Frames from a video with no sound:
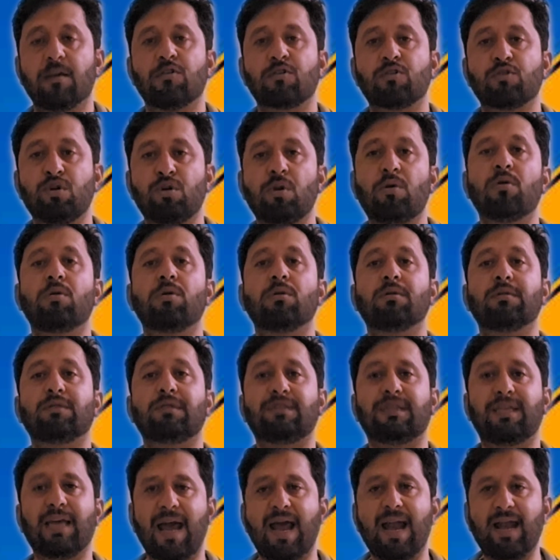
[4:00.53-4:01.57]
So
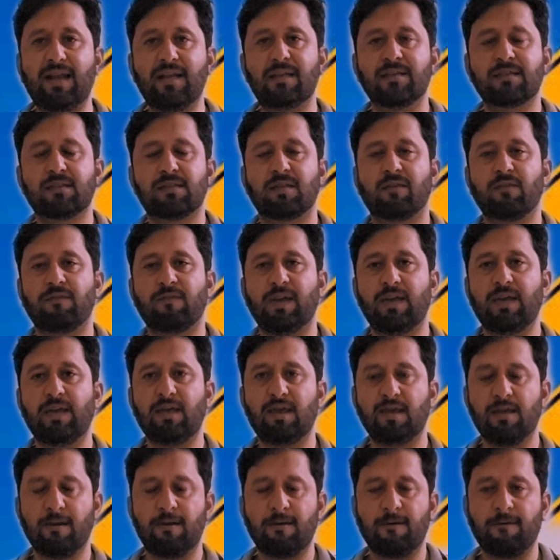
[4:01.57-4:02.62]
that is the
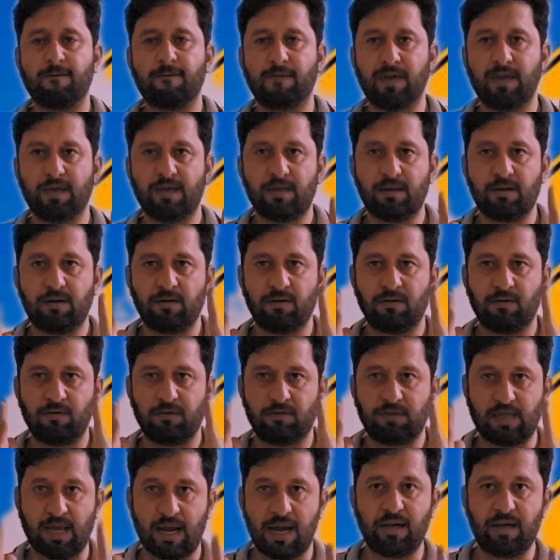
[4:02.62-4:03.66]
way where
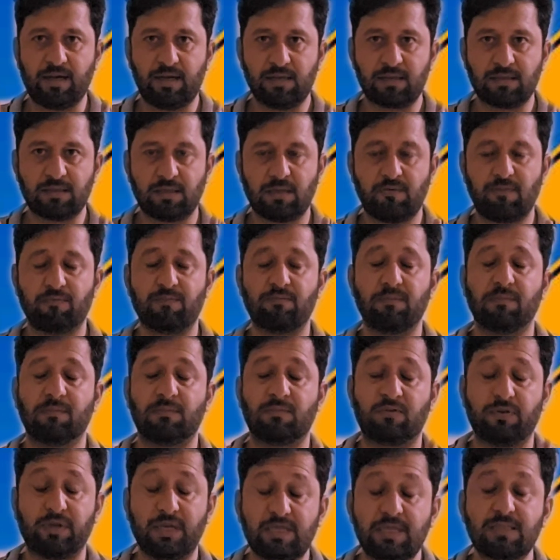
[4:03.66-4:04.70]
that is the
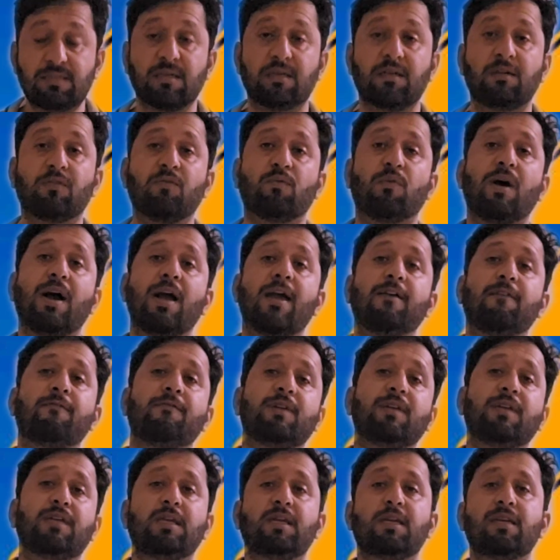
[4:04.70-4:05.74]
reason why
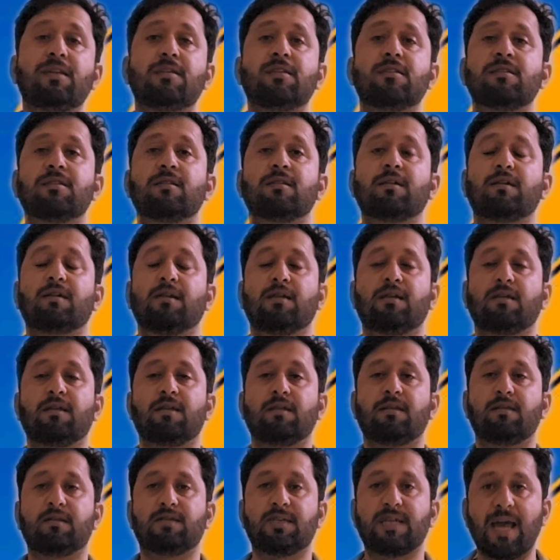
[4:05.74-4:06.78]
we need
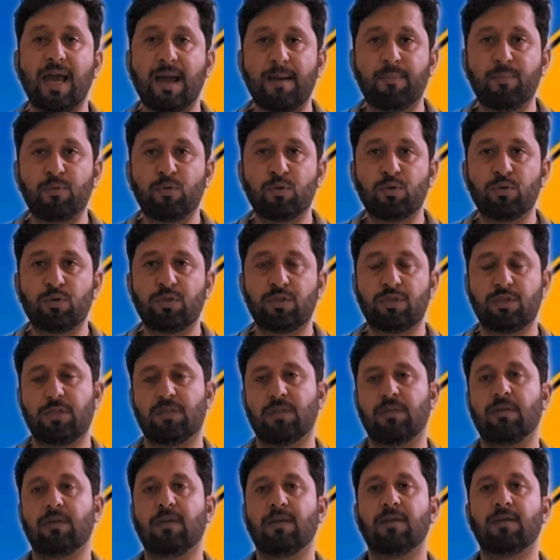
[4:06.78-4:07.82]
taproot
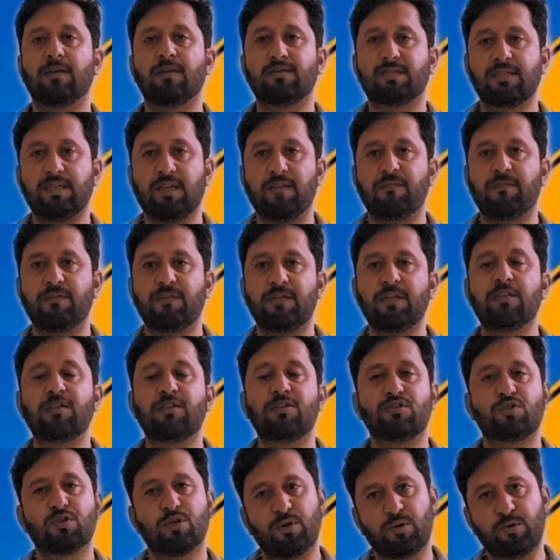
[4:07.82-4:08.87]
safety
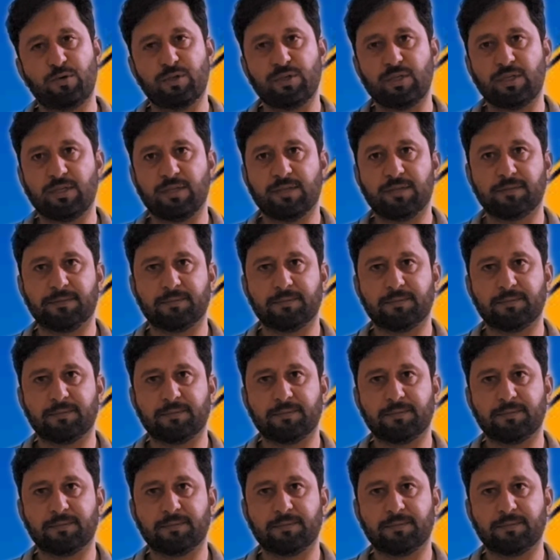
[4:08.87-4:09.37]
solution.